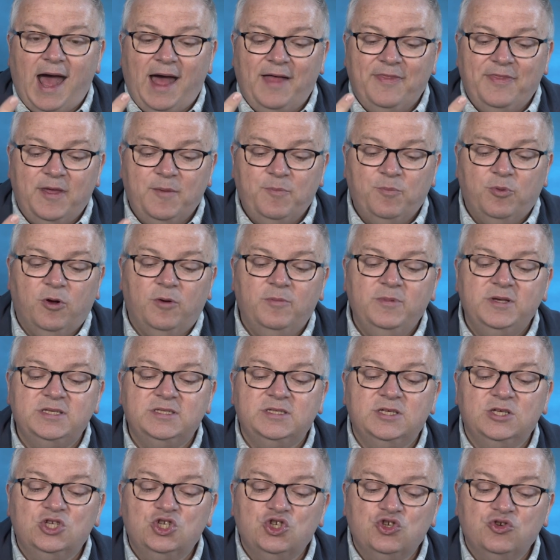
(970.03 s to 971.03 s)
and they
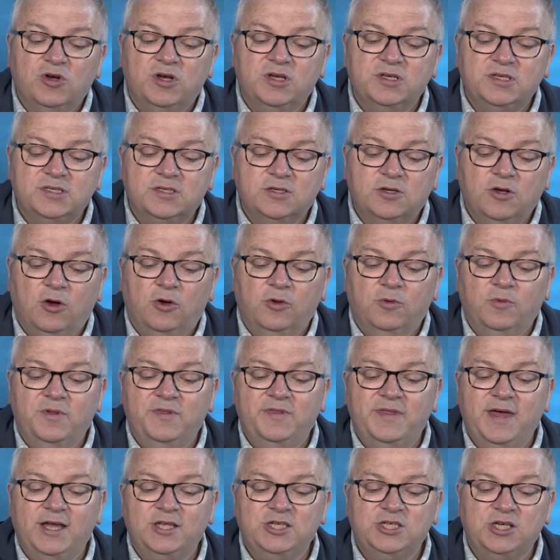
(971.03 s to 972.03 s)
promise to trust God
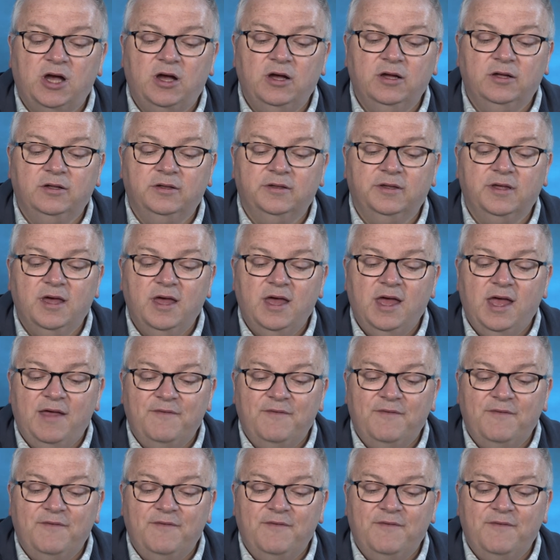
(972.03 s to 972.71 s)
with their child.